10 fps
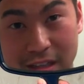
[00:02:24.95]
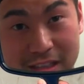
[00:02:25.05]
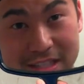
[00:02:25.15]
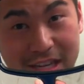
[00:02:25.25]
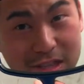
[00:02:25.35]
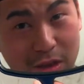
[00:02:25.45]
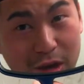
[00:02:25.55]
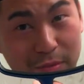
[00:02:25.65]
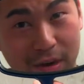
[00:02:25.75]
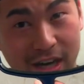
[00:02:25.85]
This takes a
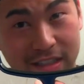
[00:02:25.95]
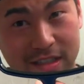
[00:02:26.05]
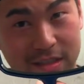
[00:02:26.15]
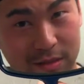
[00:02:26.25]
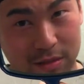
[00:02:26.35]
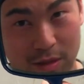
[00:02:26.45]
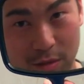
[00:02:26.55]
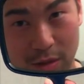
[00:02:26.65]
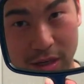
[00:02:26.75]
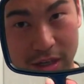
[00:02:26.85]
lot of practice, so
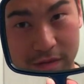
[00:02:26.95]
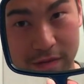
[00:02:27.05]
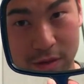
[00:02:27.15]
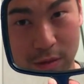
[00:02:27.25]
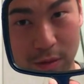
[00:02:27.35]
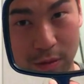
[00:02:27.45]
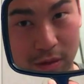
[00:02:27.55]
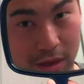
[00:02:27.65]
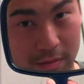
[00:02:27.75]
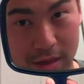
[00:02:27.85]
don't worry if you
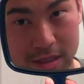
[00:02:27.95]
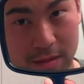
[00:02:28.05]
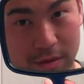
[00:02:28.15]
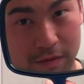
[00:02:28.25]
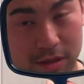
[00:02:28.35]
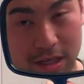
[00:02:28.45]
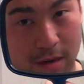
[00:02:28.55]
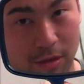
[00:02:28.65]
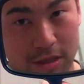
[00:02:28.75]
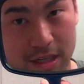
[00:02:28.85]
mess up the first
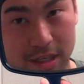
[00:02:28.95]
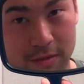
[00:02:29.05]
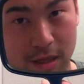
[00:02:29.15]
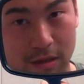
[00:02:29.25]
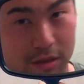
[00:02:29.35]
time or it takes a while.